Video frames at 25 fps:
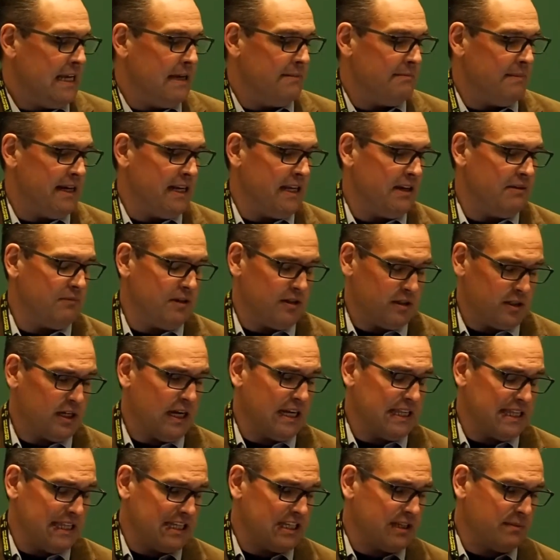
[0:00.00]
and which
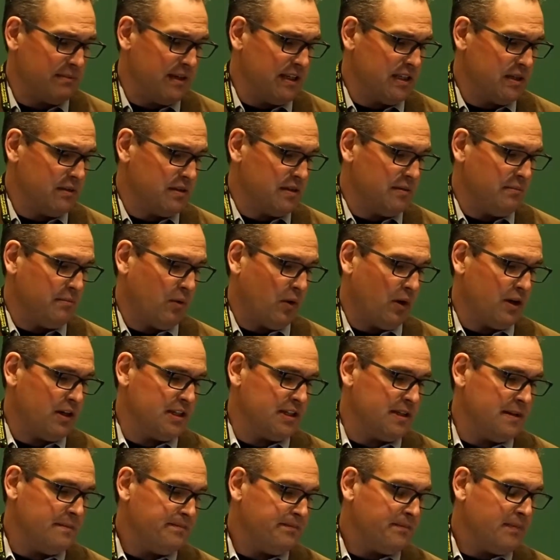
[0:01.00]
I think speaks to its
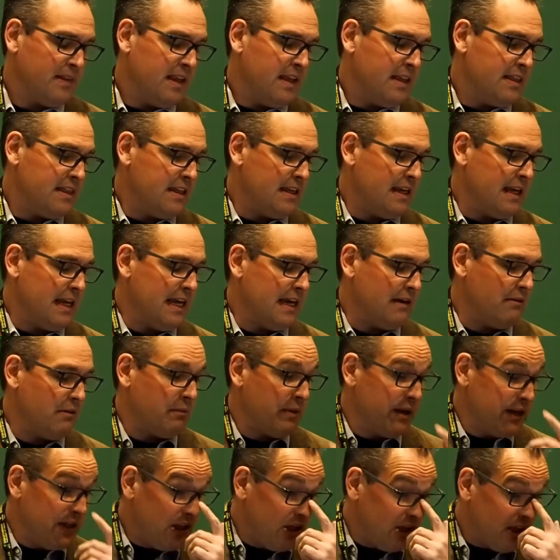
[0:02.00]
importance.
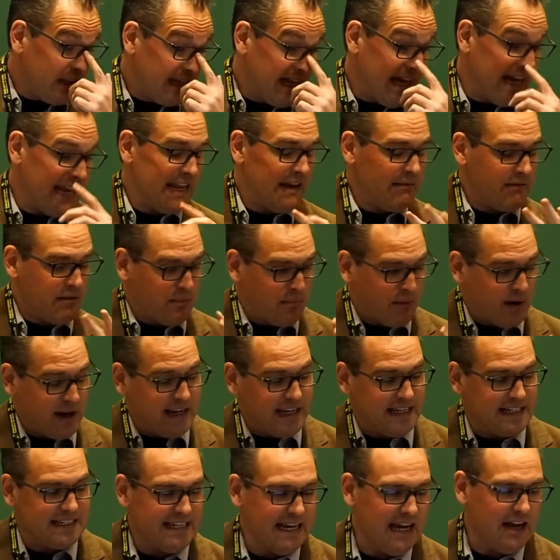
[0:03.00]
When we look at it, we break
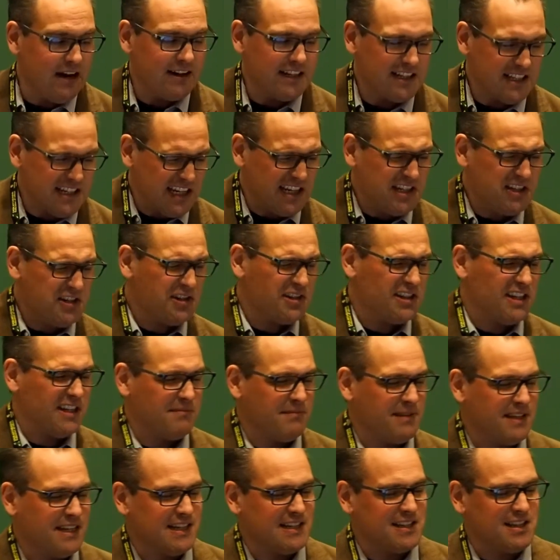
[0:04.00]
it down, it's
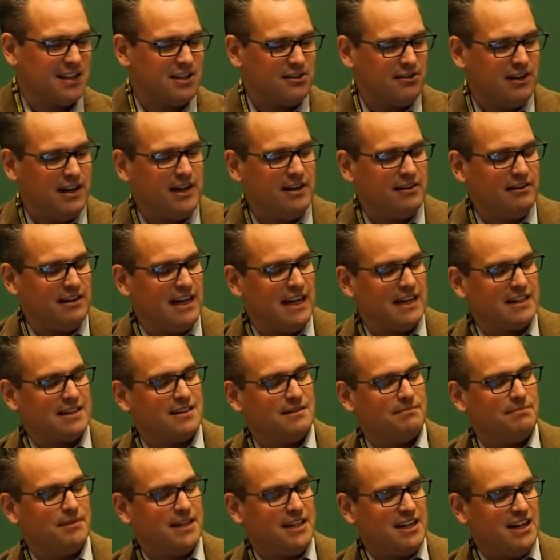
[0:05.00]
interesting because the Trade Union Act
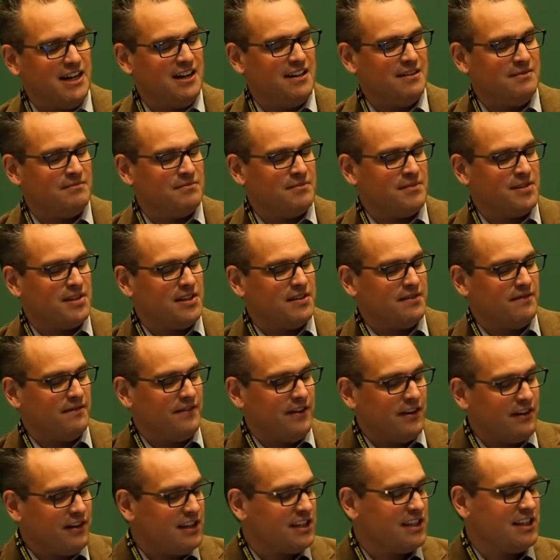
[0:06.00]
becomes
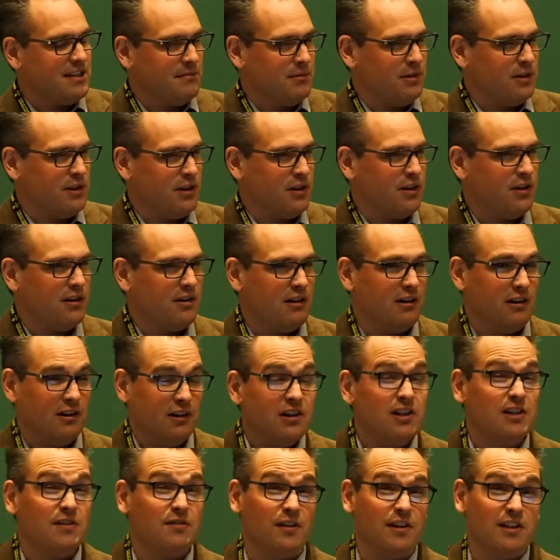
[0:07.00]
very similar, or
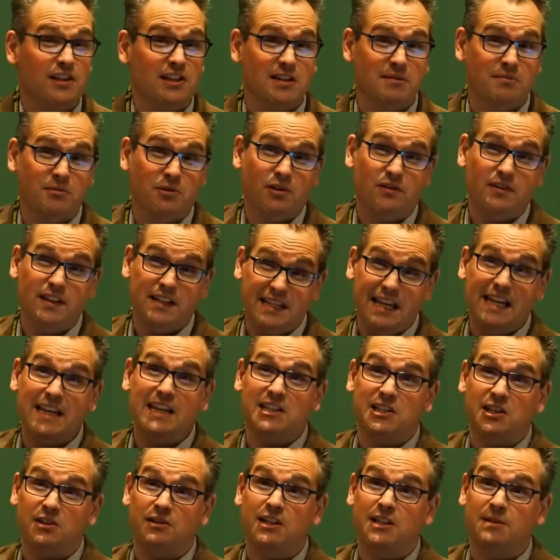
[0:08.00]
looks very similar, and they take
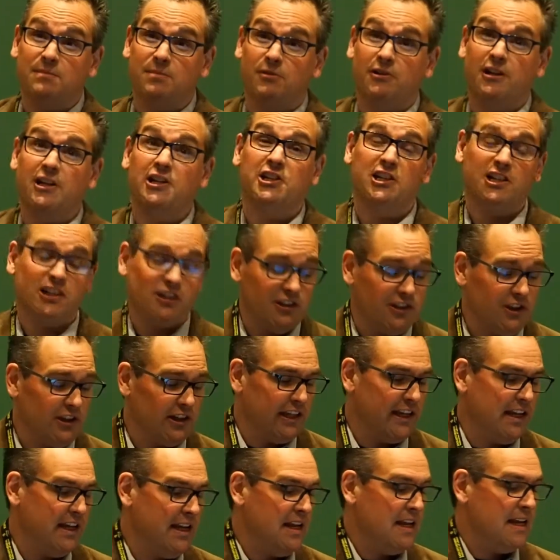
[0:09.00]
as their inspiration,
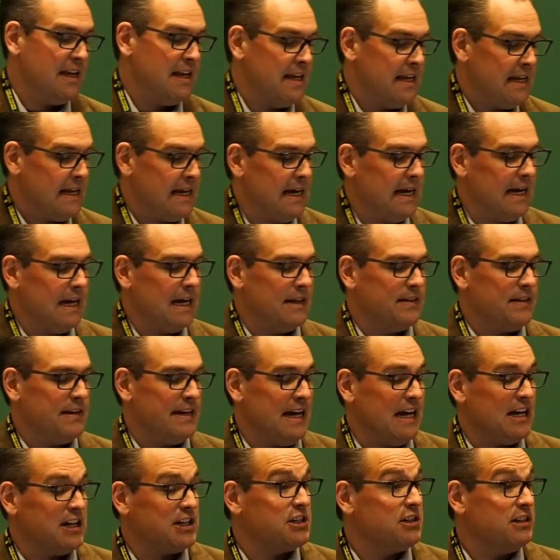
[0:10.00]
clearly, the
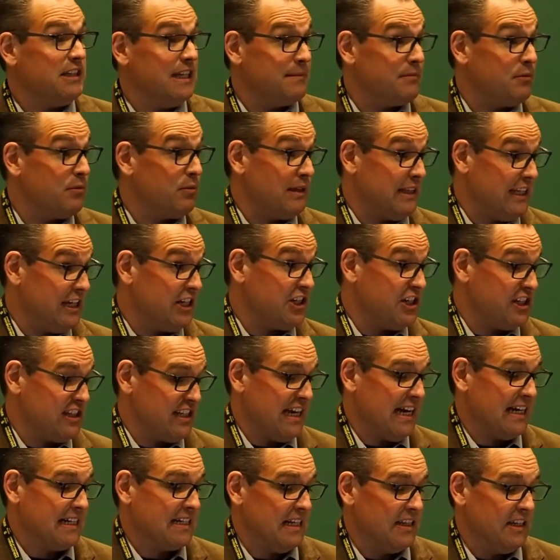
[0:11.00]
National Labor Relations
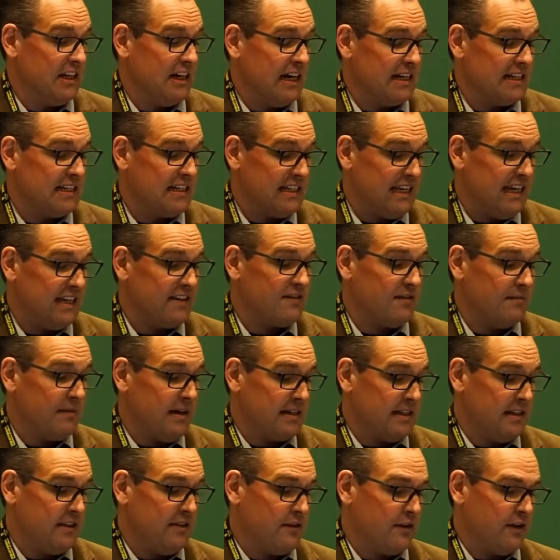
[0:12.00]
Act in the United States from
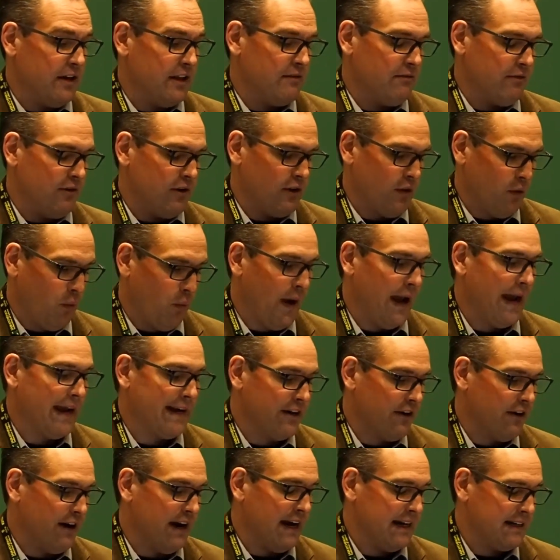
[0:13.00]
1933, or the
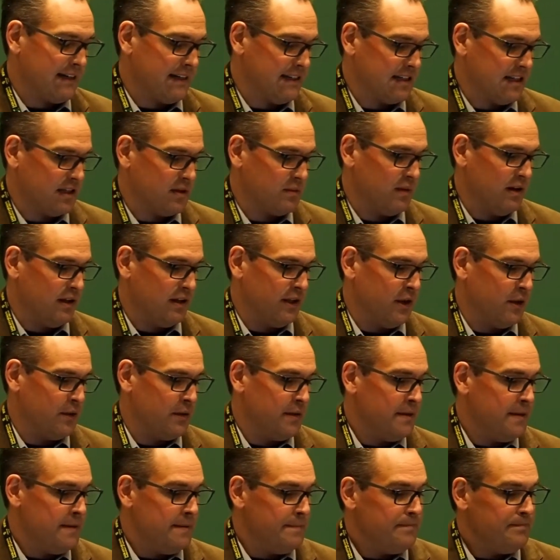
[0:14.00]
Wagner Act, as it's well
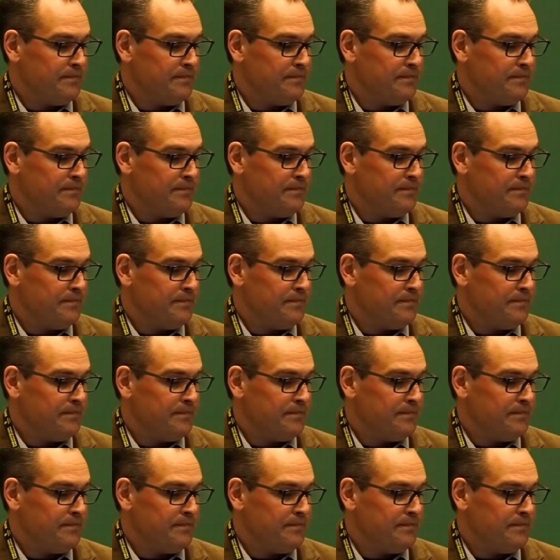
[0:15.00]
known.